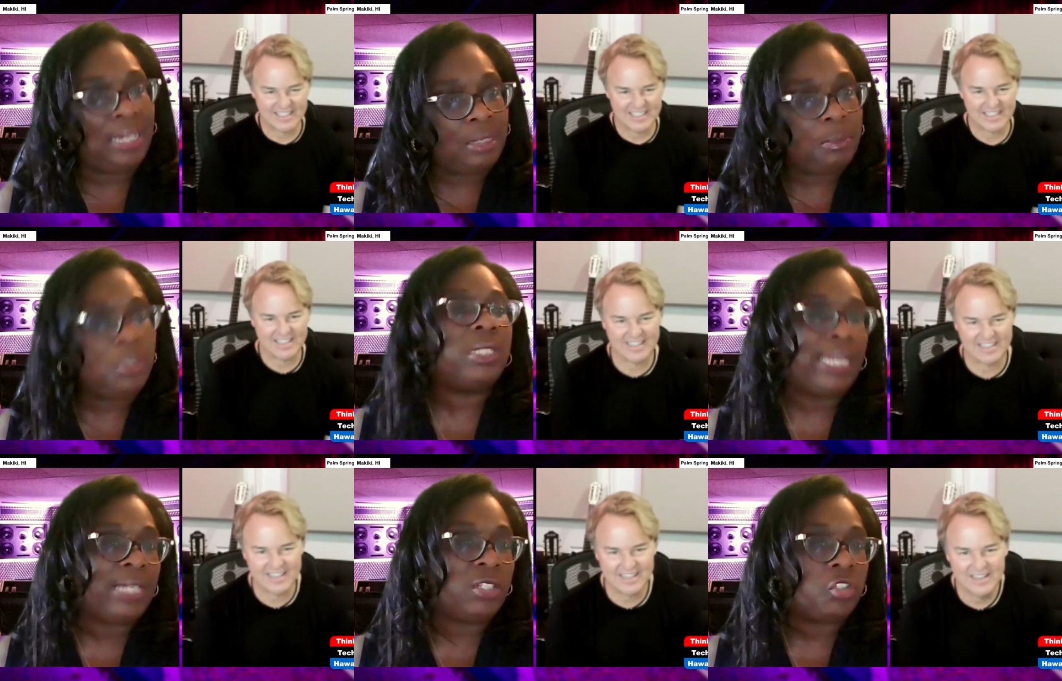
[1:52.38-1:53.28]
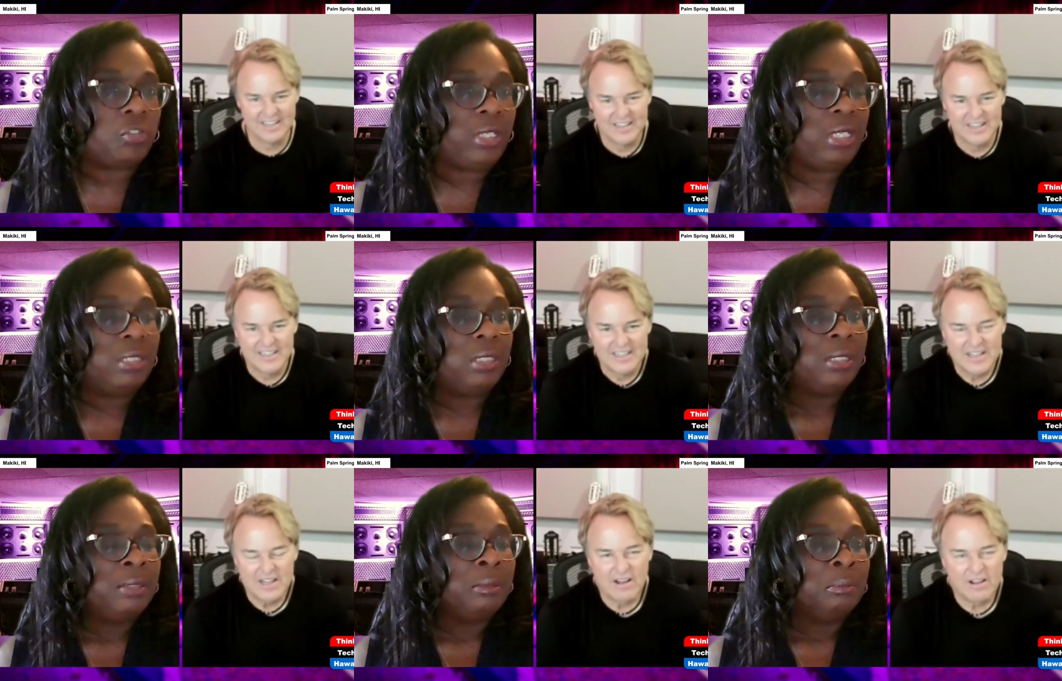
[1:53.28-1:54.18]
Speaker 1: in the music industry?
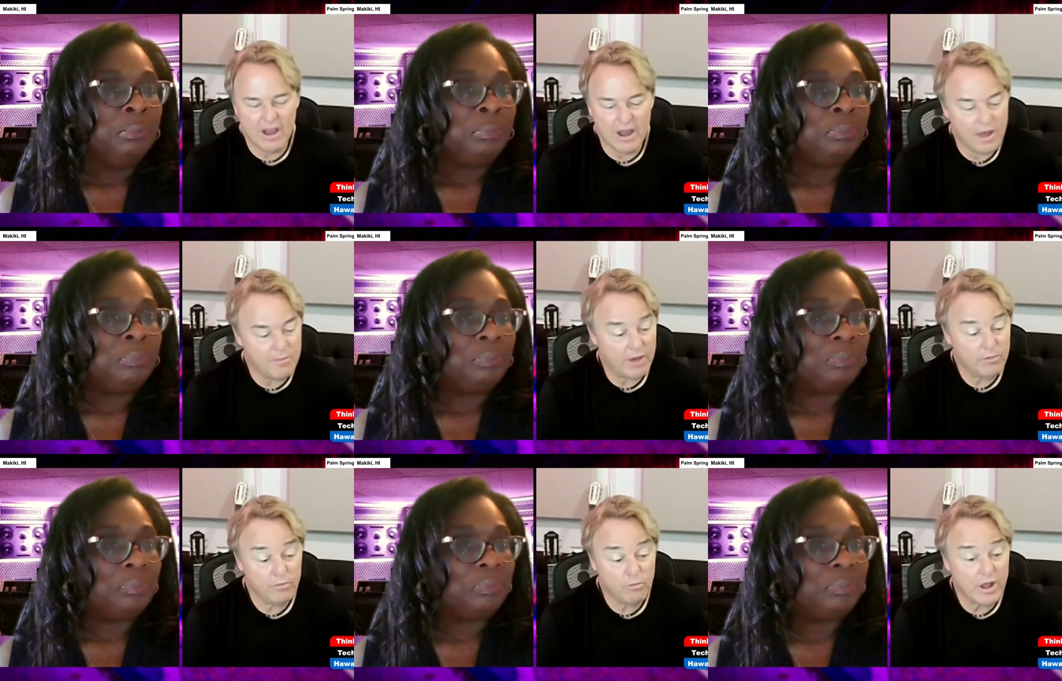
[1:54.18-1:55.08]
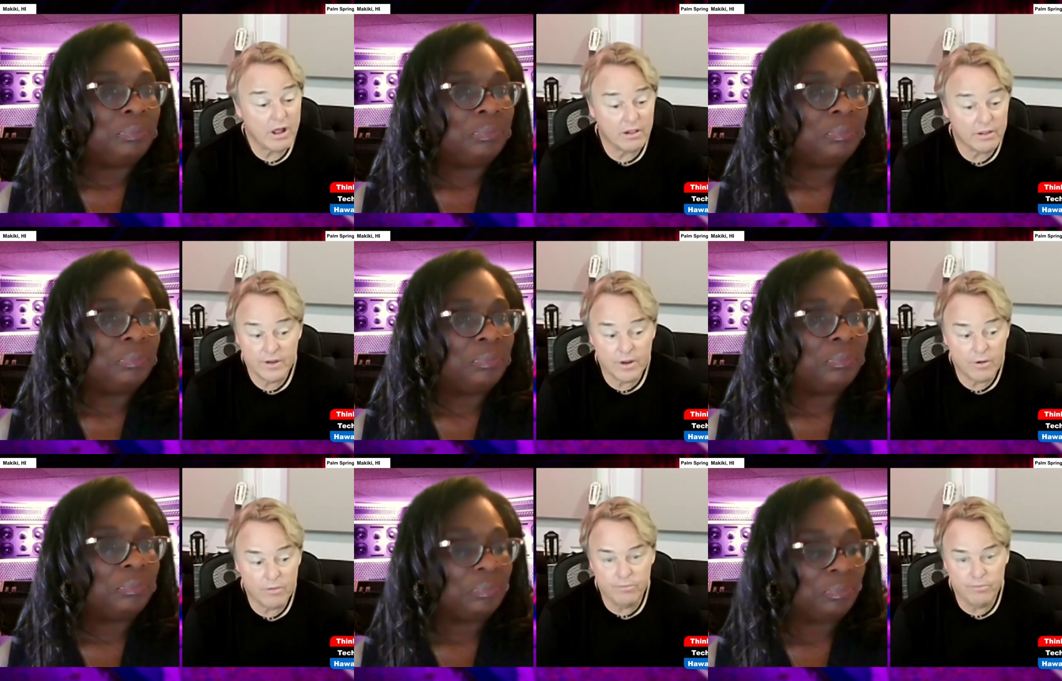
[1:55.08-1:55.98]
Speaker 2: Um, well, you
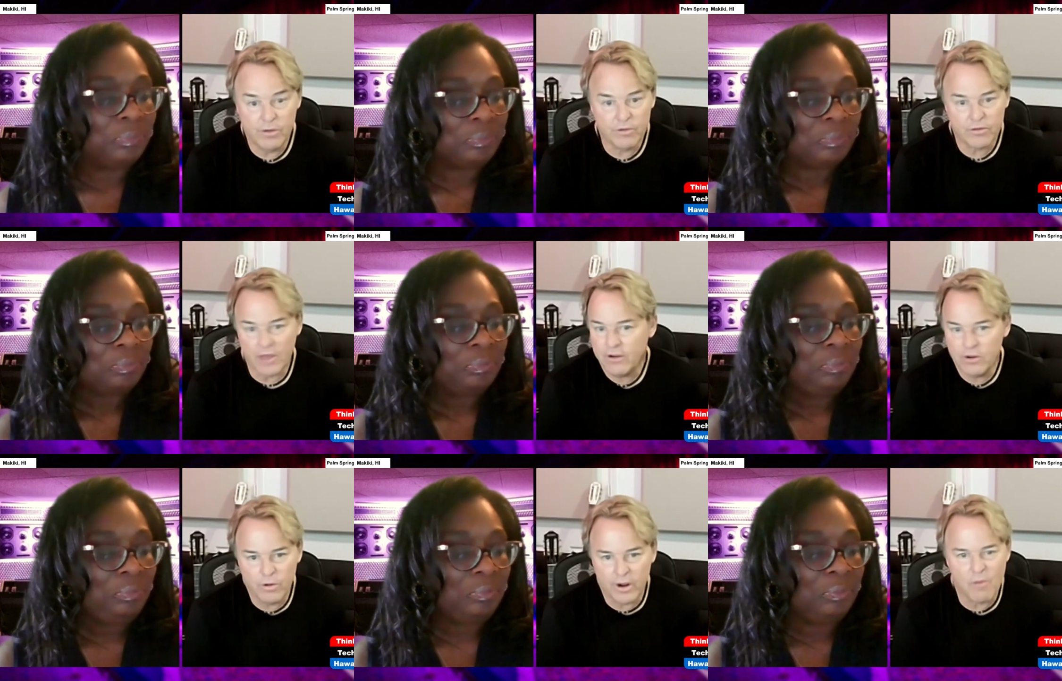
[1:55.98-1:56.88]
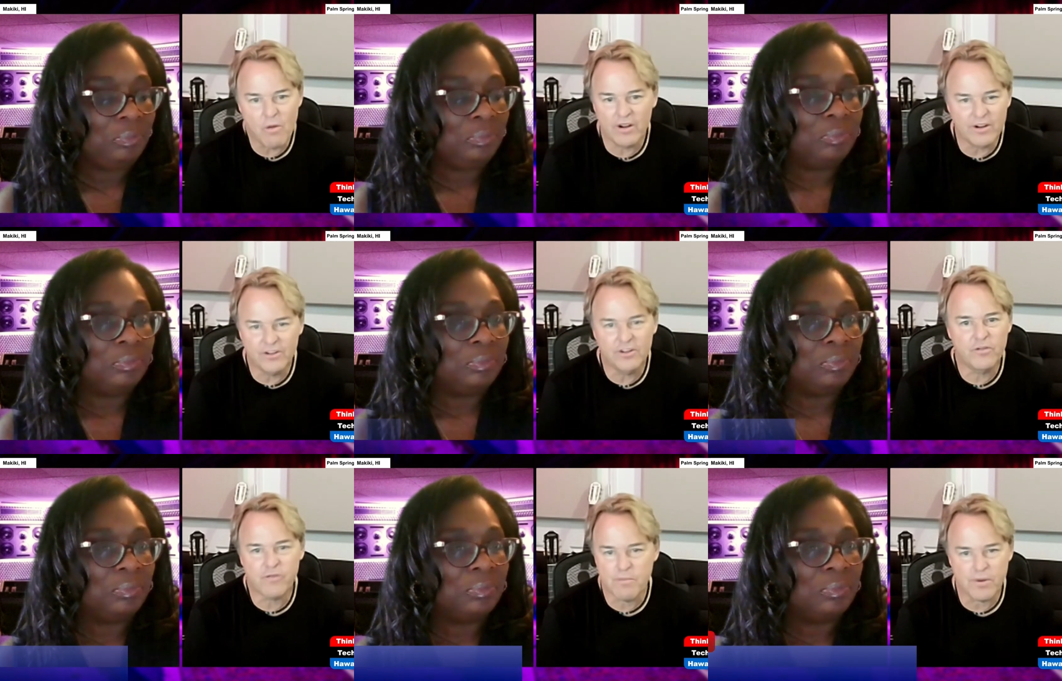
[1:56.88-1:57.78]
know, music, I knew what I wanted to
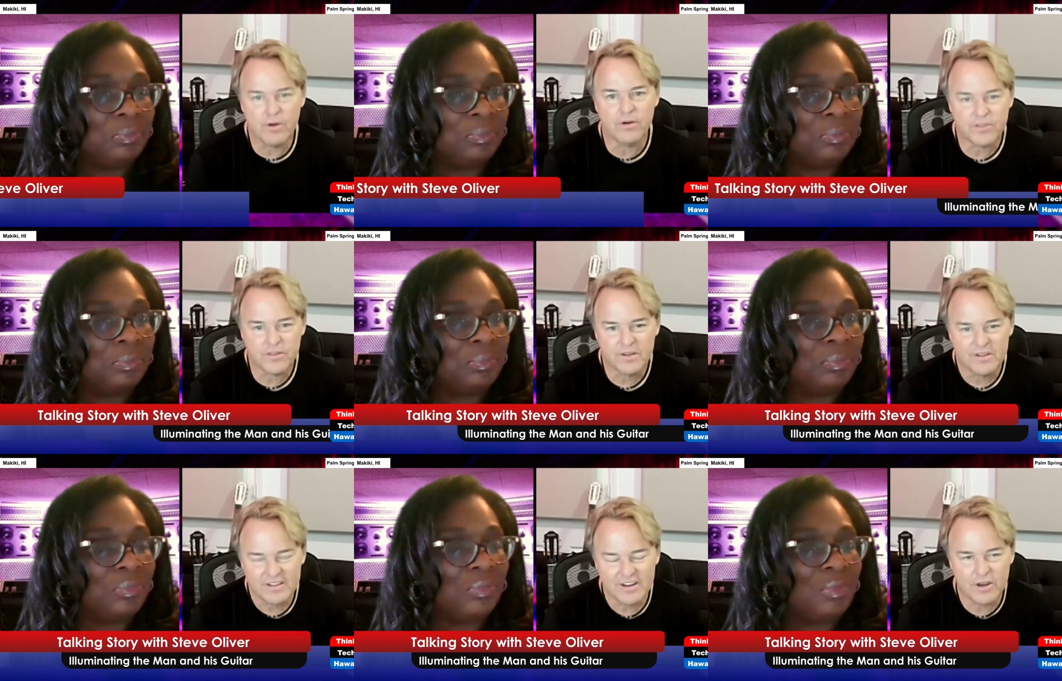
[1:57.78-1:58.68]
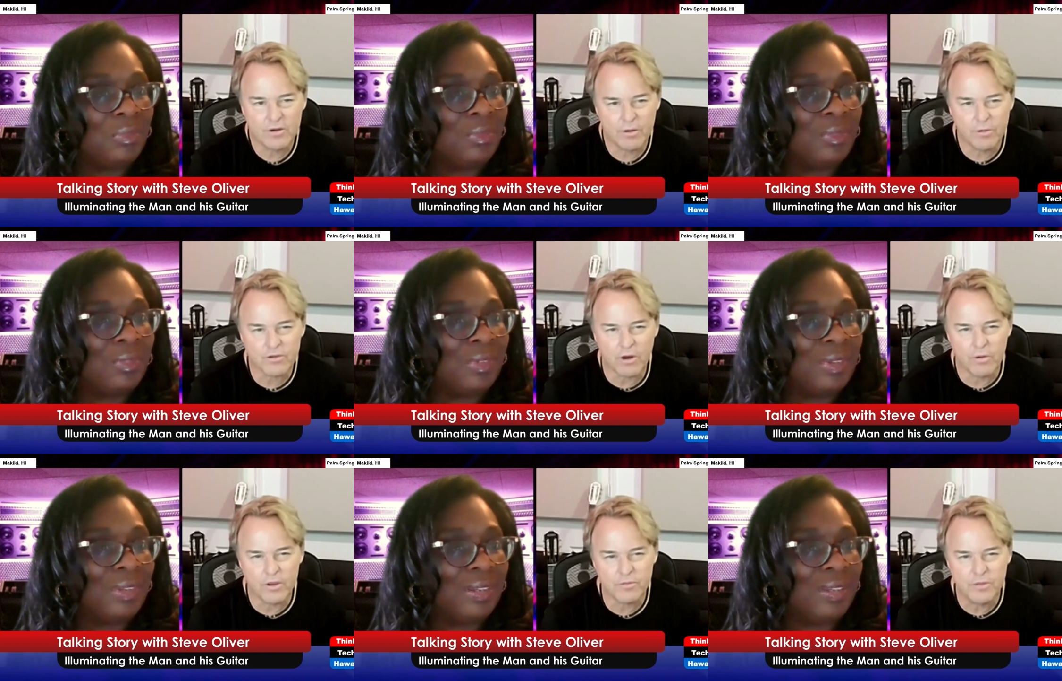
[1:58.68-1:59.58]
do from birth. You know, it was
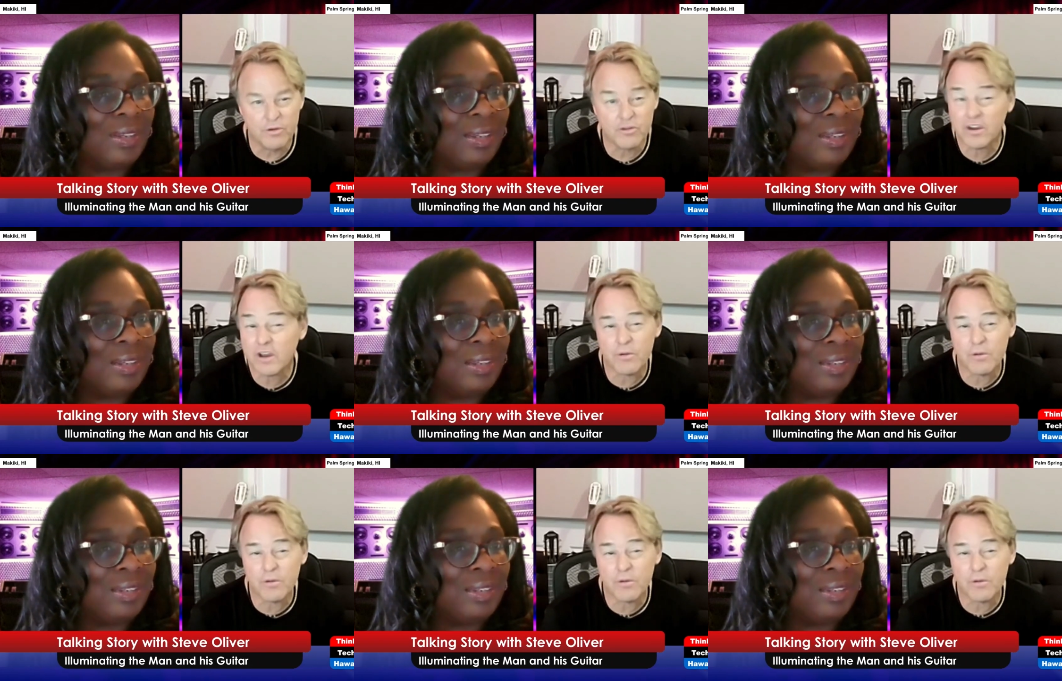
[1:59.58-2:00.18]
always music. I